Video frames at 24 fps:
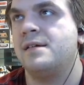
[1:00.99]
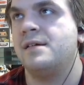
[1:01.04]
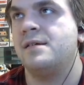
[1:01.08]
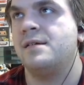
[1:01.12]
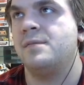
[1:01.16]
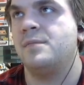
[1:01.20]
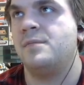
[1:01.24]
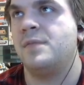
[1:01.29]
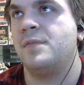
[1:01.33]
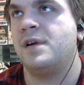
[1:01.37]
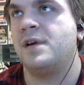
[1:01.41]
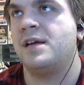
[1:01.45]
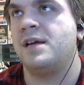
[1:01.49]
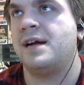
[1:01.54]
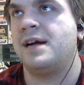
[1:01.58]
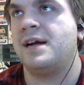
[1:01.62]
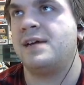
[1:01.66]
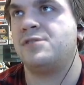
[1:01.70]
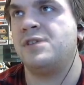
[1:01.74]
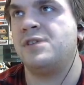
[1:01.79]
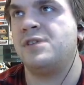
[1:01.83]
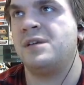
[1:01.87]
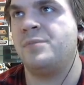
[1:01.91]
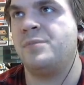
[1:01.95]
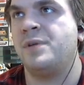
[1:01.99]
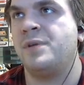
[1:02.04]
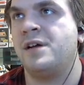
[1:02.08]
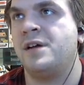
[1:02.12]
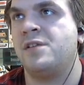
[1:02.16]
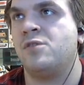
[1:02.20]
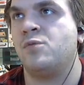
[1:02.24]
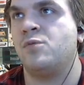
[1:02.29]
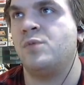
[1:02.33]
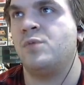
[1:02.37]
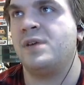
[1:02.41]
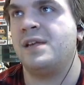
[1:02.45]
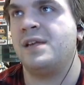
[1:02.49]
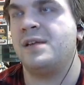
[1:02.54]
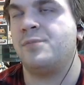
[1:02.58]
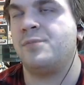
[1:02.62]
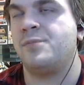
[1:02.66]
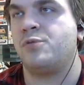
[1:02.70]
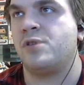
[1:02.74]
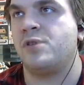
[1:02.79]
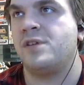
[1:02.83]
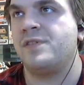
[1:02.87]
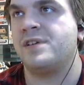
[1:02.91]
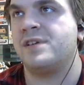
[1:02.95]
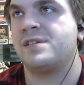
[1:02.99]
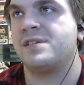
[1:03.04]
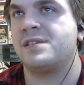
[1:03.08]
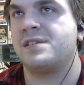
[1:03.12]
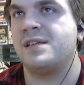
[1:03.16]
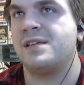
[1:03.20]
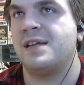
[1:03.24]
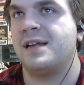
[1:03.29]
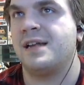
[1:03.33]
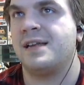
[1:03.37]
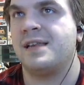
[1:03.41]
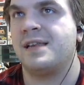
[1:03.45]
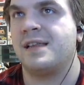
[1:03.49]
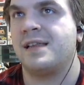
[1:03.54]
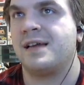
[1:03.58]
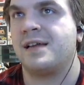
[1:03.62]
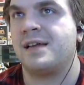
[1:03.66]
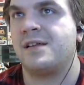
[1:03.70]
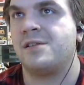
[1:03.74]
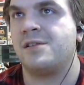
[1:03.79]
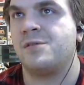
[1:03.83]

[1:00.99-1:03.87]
My I tried to play it on the Wii previously, and I didn't like it on the